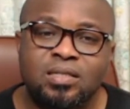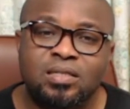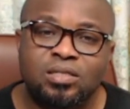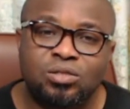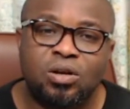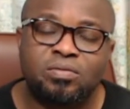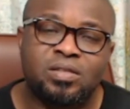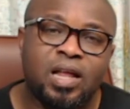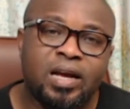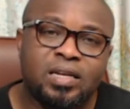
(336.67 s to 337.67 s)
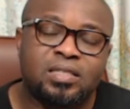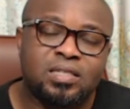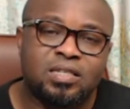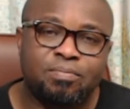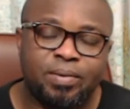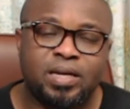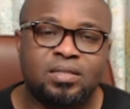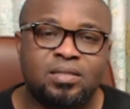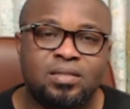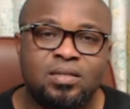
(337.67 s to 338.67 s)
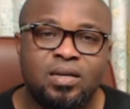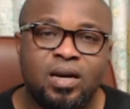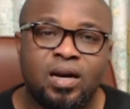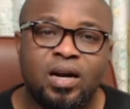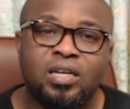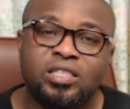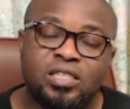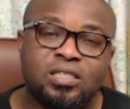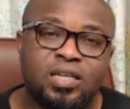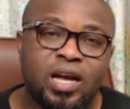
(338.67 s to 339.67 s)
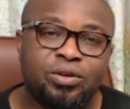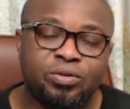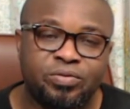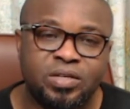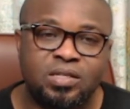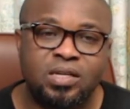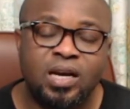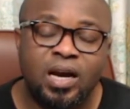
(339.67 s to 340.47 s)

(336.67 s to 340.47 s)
stuffs like this in the past, and she's tired of it.